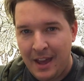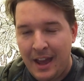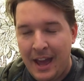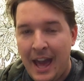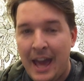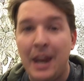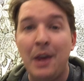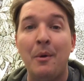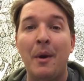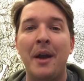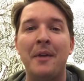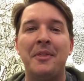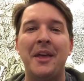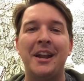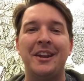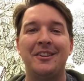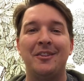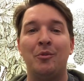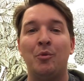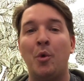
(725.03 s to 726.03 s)
Anyway,
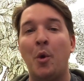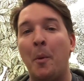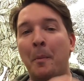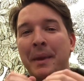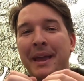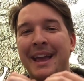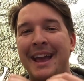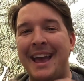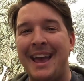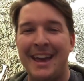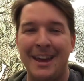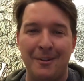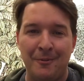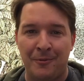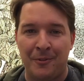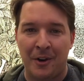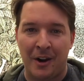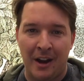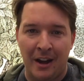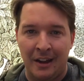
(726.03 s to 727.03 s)
that will be it
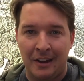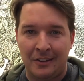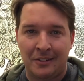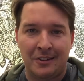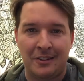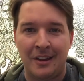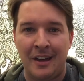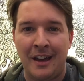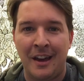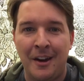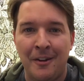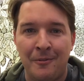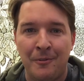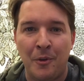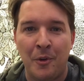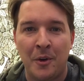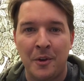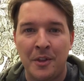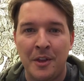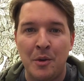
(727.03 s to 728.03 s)
for us
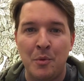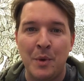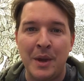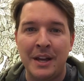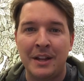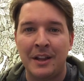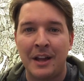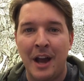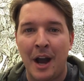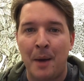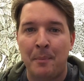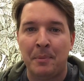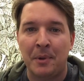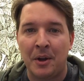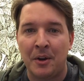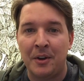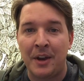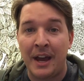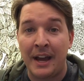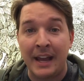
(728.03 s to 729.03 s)
for the weekly upload.